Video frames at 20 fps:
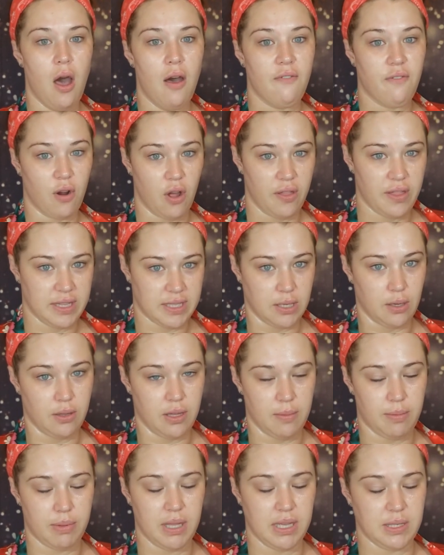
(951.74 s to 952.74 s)
for all that's
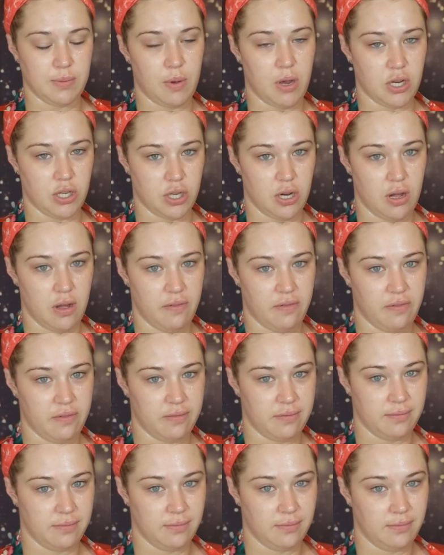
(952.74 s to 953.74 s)
holy, please wash it
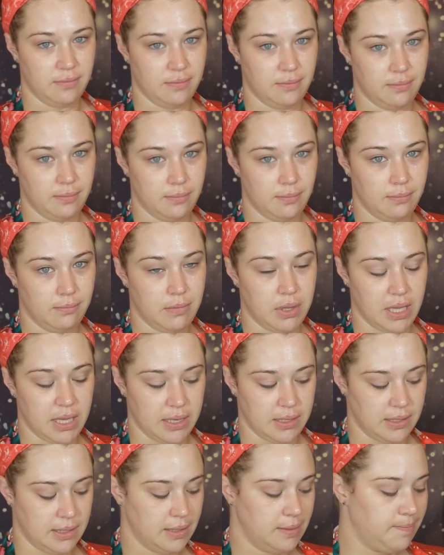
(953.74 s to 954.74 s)
off.
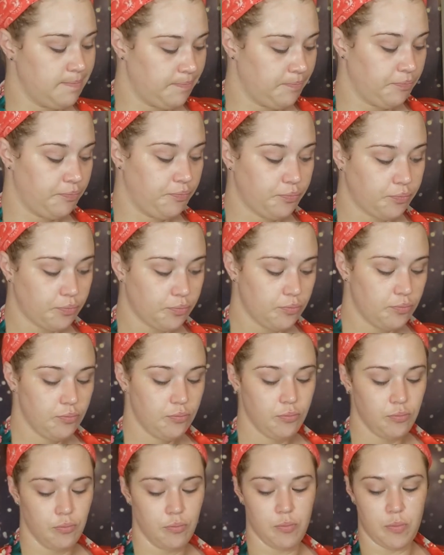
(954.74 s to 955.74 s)

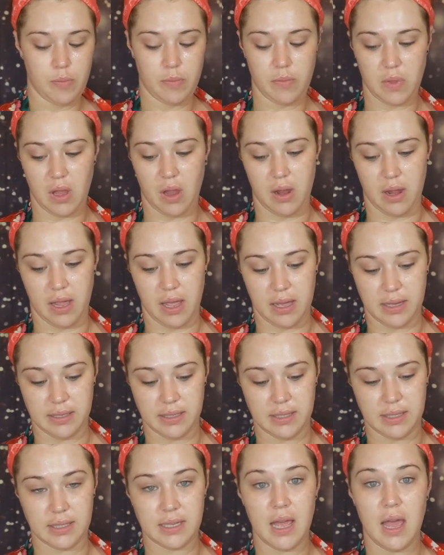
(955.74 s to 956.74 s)
Please. All right,
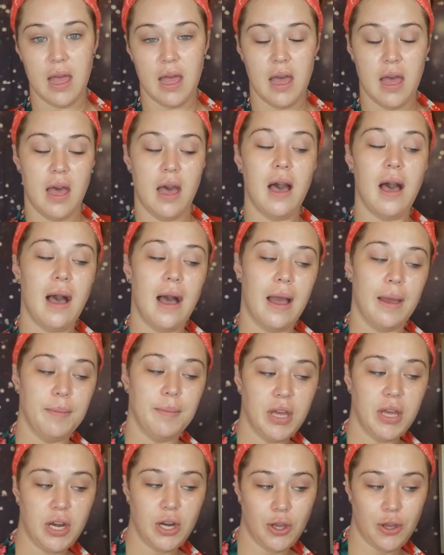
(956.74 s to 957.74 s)
guys. I'm
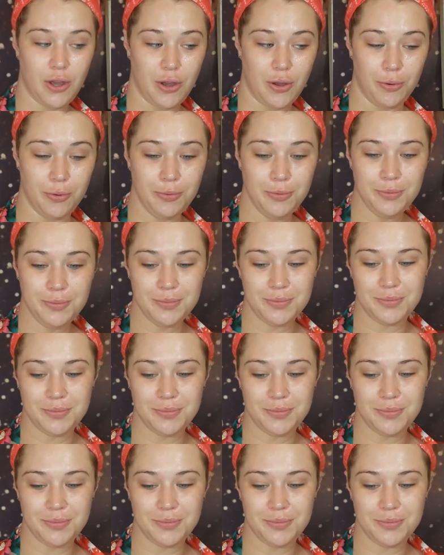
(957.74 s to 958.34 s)
going to go.